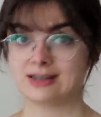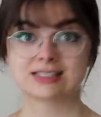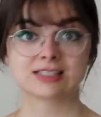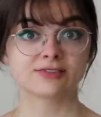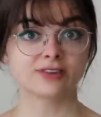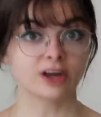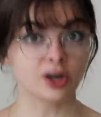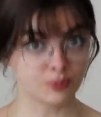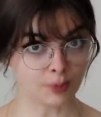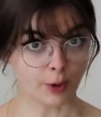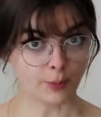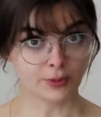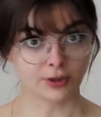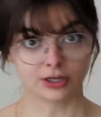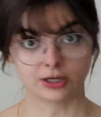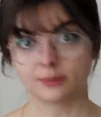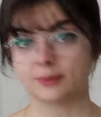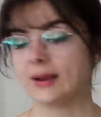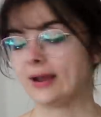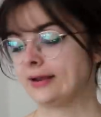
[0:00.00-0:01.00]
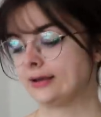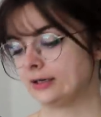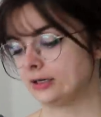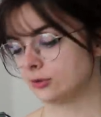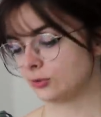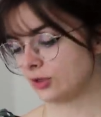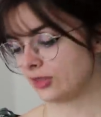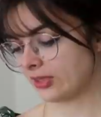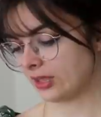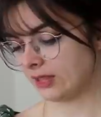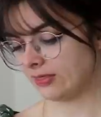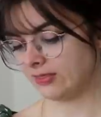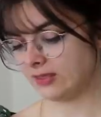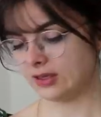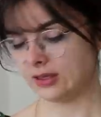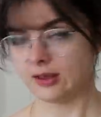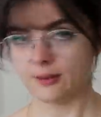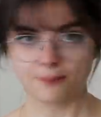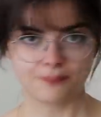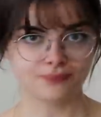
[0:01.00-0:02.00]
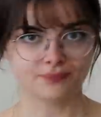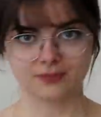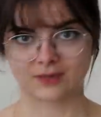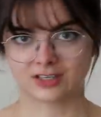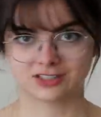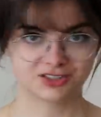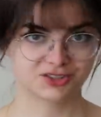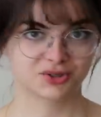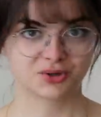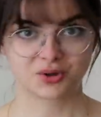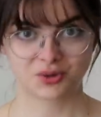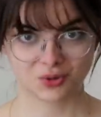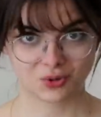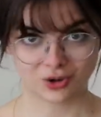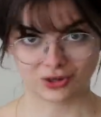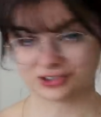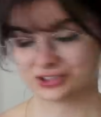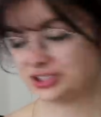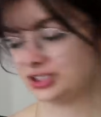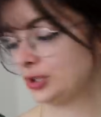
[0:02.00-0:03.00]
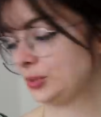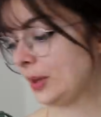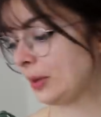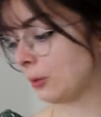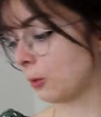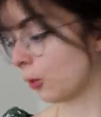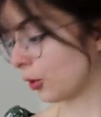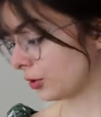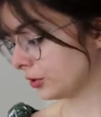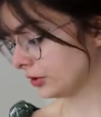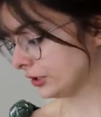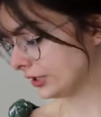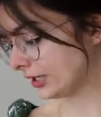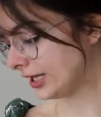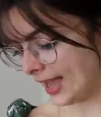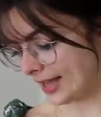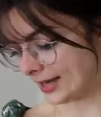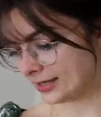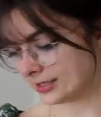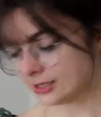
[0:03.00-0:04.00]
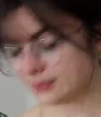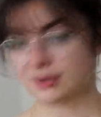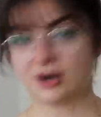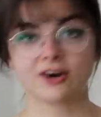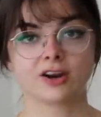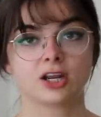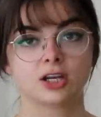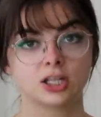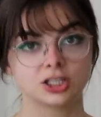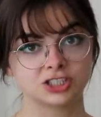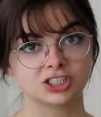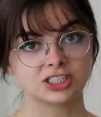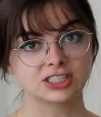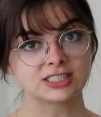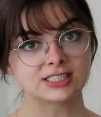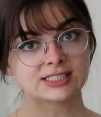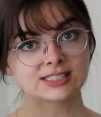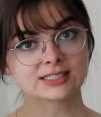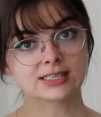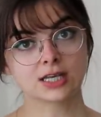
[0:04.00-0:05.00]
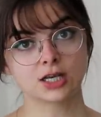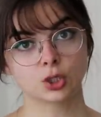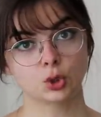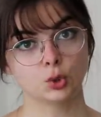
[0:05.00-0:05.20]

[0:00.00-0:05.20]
It's a very popular pattern within the historical costuming world, and American Duchess,